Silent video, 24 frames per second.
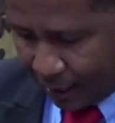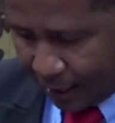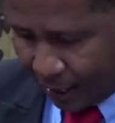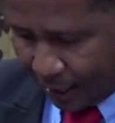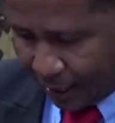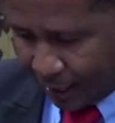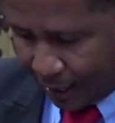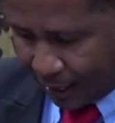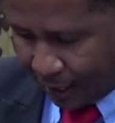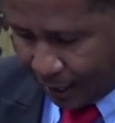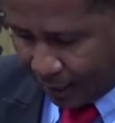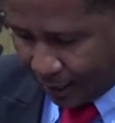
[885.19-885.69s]

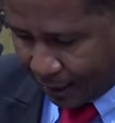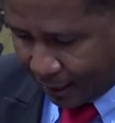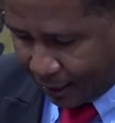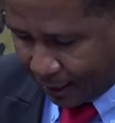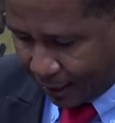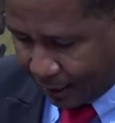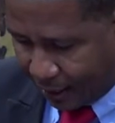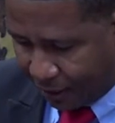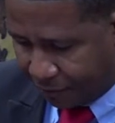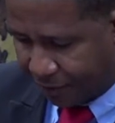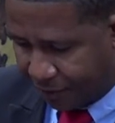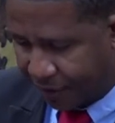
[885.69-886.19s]
and an
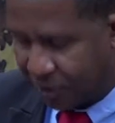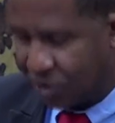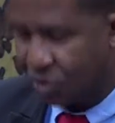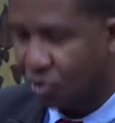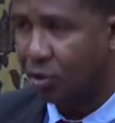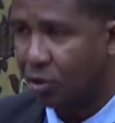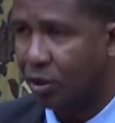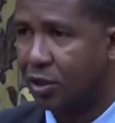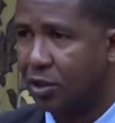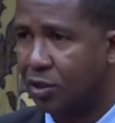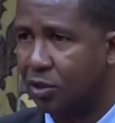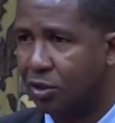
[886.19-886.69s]

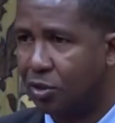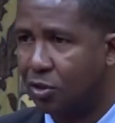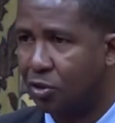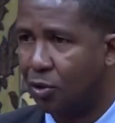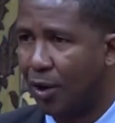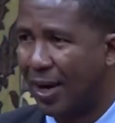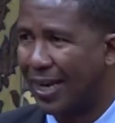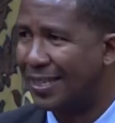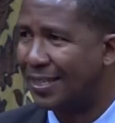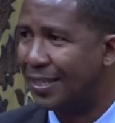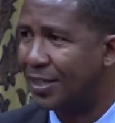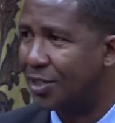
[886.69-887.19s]
infrastructure
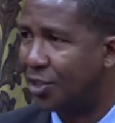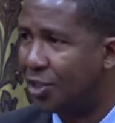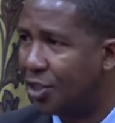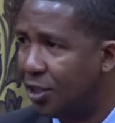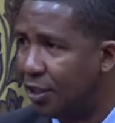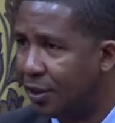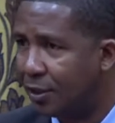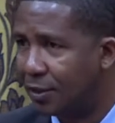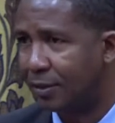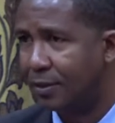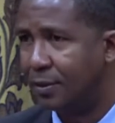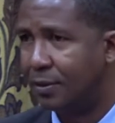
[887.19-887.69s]

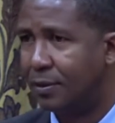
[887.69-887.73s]
strategy,